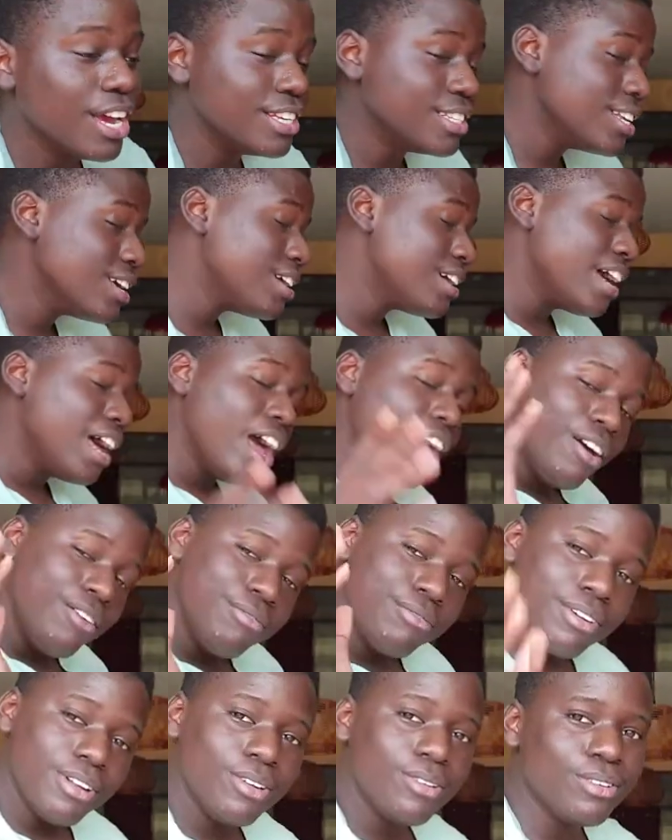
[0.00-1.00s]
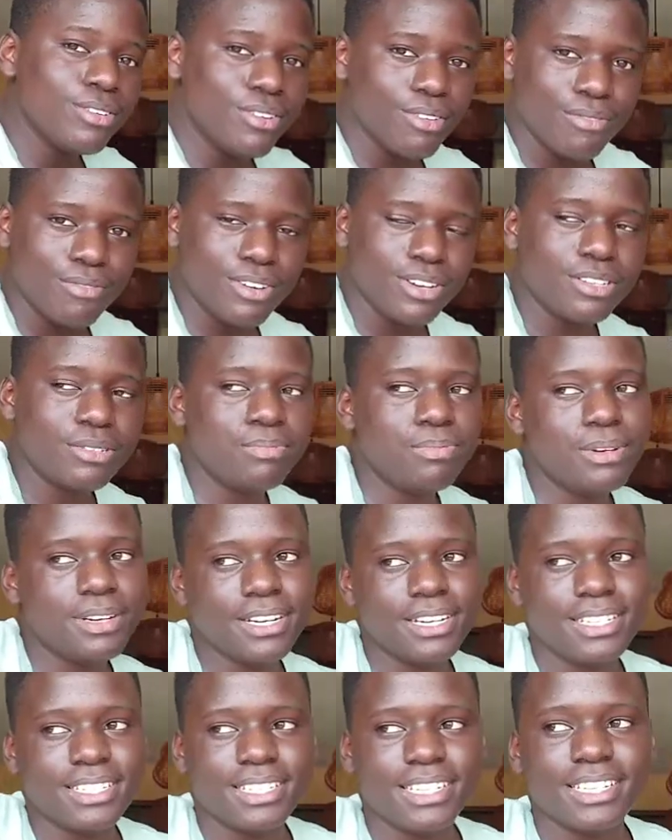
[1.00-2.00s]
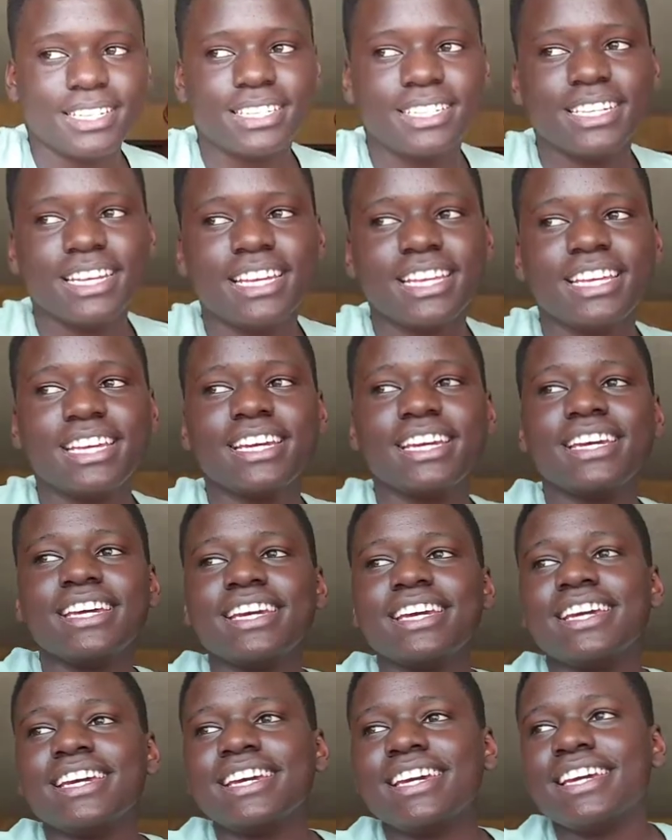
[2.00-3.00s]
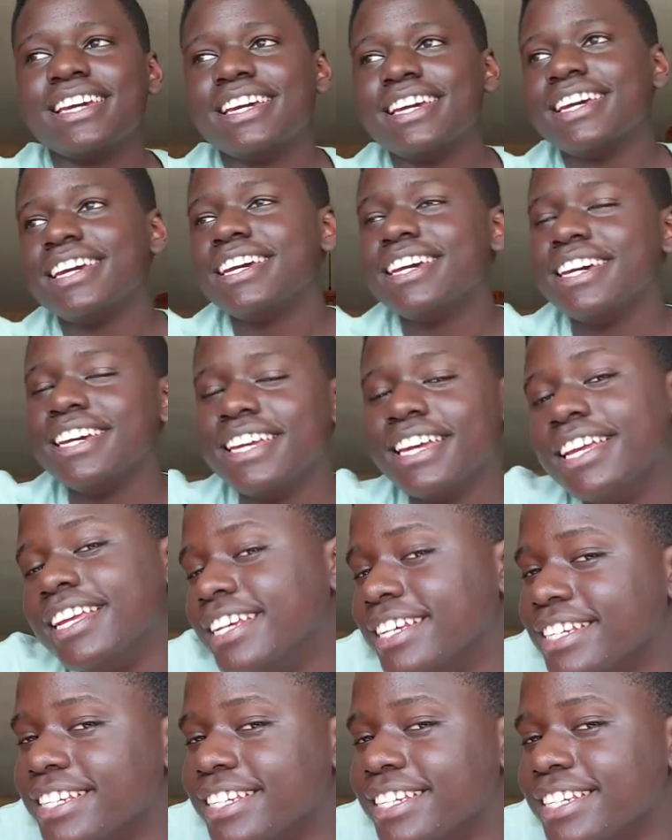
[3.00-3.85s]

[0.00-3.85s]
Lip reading: I have a lot of experiences yenye